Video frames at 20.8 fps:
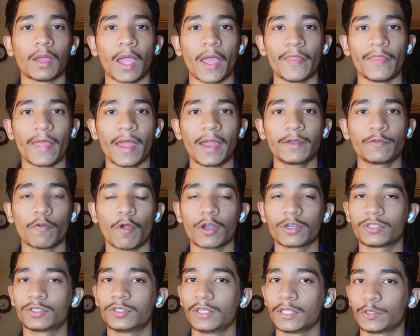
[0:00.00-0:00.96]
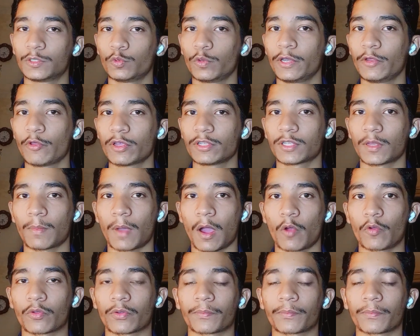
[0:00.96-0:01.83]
And that's what this video is about.